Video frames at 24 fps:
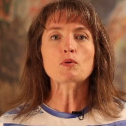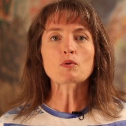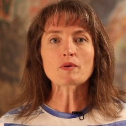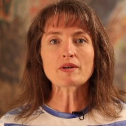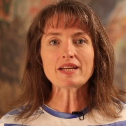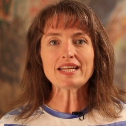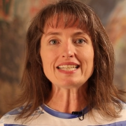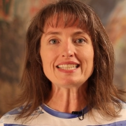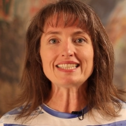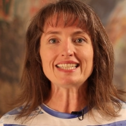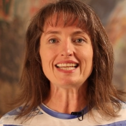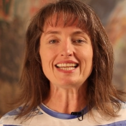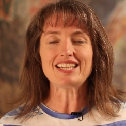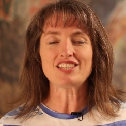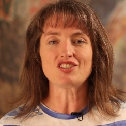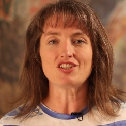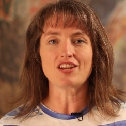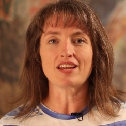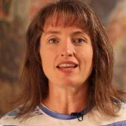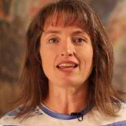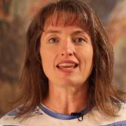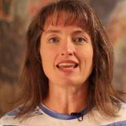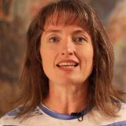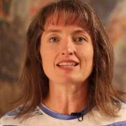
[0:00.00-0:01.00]

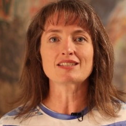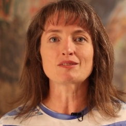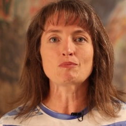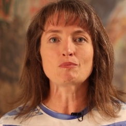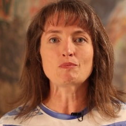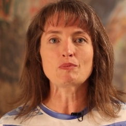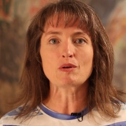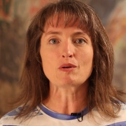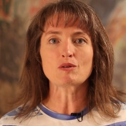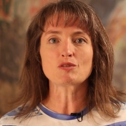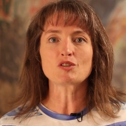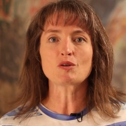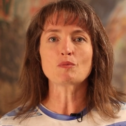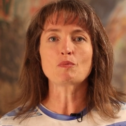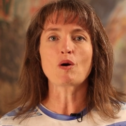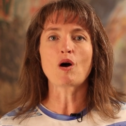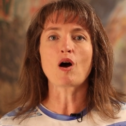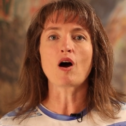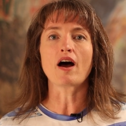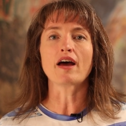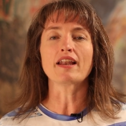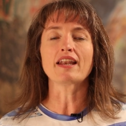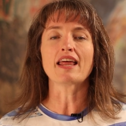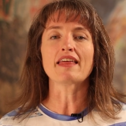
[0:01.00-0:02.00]
Pre-teaching is built
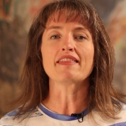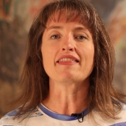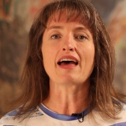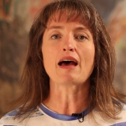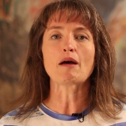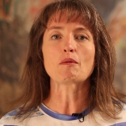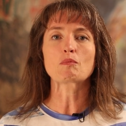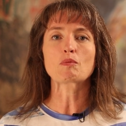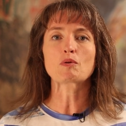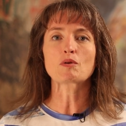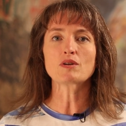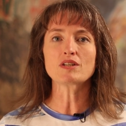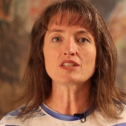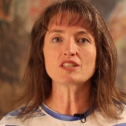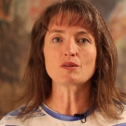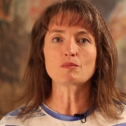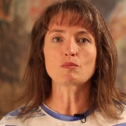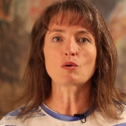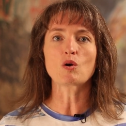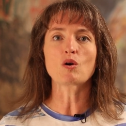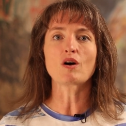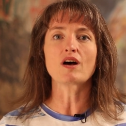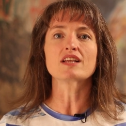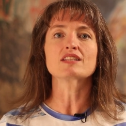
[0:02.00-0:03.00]
upon that
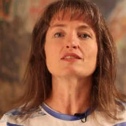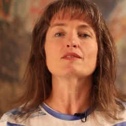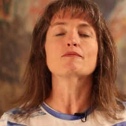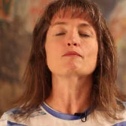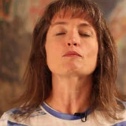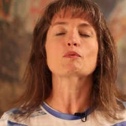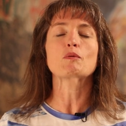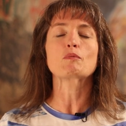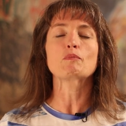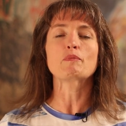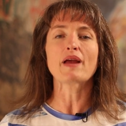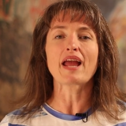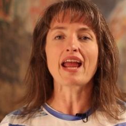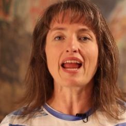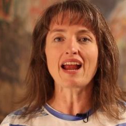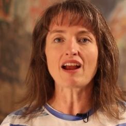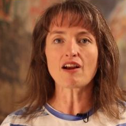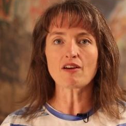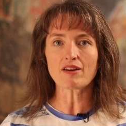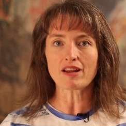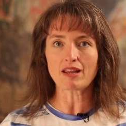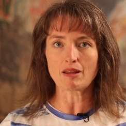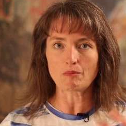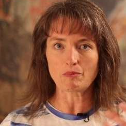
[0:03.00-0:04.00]
principle of
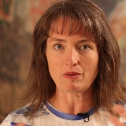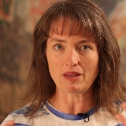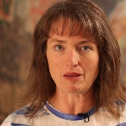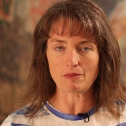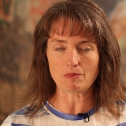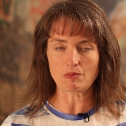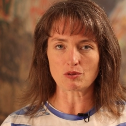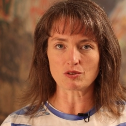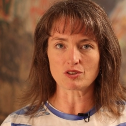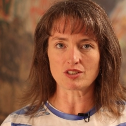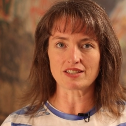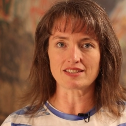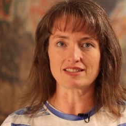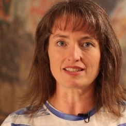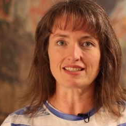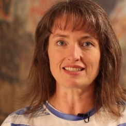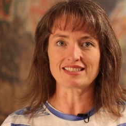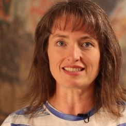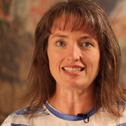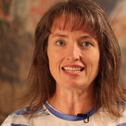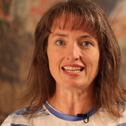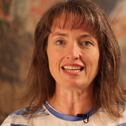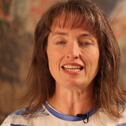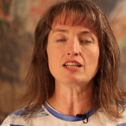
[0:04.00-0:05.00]
preparing people to
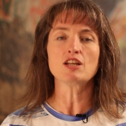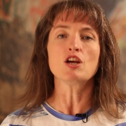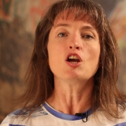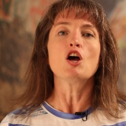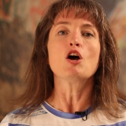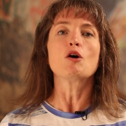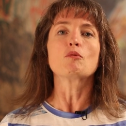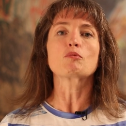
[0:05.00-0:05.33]
succeed,